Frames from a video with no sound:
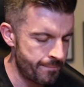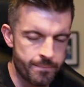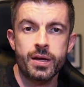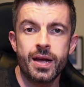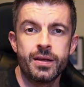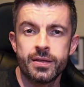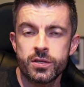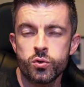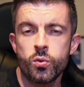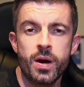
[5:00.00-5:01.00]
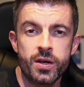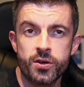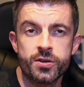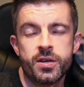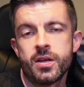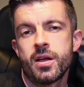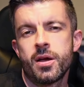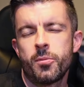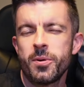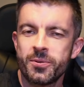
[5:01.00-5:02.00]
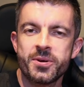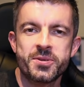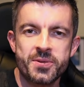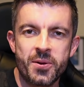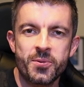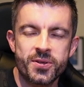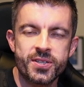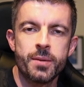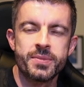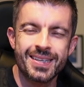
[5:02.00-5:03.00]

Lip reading: Okay, that's all well and good, but we don't want to do that all the time.